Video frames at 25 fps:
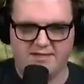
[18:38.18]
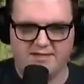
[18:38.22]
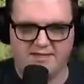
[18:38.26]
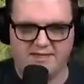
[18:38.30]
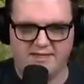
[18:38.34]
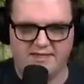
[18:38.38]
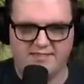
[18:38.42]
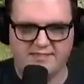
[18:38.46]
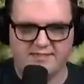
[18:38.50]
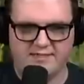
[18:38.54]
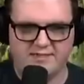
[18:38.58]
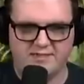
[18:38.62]

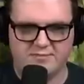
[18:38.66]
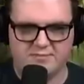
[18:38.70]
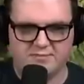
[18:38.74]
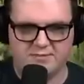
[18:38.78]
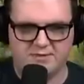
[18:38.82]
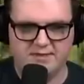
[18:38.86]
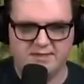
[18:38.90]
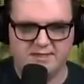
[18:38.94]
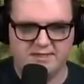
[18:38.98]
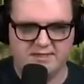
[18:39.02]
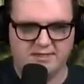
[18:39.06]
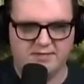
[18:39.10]
That sounds
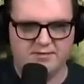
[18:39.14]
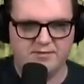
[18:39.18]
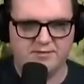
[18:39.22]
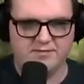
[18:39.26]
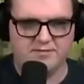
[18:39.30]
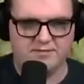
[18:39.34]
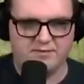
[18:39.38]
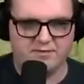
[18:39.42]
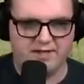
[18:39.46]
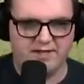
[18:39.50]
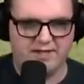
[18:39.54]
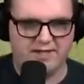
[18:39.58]
really
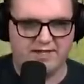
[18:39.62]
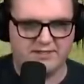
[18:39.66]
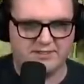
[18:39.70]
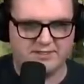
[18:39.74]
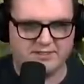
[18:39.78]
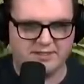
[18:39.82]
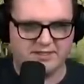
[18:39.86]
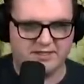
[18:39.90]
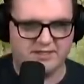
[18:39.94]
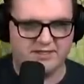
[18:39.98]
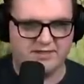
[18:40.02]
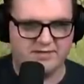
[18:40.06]
useful,
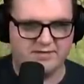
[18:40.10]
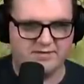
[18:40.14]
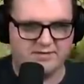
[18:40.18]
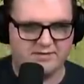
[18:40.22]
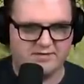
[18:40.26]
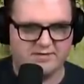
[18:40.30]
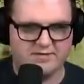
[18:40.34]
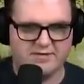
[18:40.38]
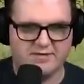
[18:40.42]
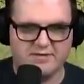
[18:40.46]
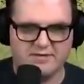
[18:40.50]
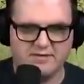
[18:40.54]
actually.
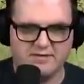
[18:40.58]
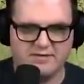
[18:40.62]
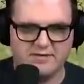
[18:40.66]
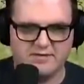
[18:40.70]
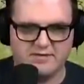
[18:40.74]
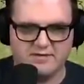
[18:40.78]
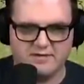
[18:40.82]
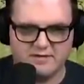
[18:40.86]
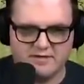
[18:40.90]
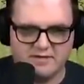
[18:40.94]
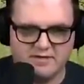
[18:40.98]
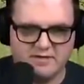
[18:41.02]
What do we put